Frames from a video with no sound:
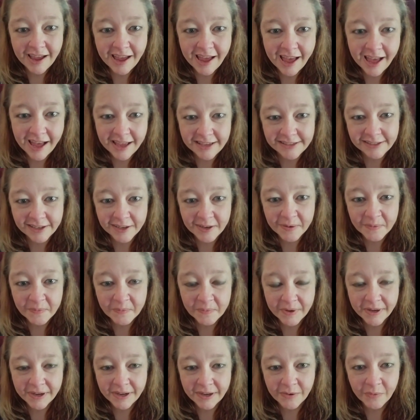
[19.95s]
as
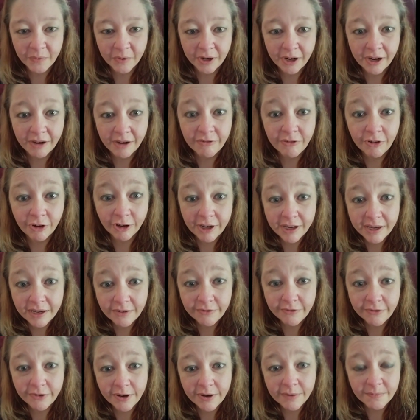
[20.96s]
I'm recovering
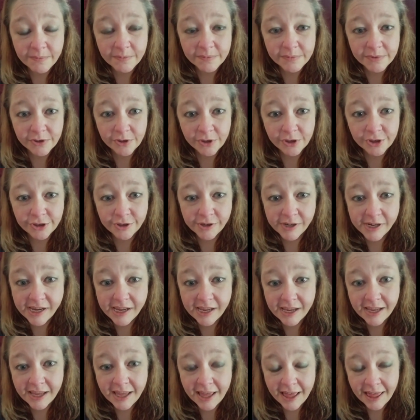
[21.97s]
from surgery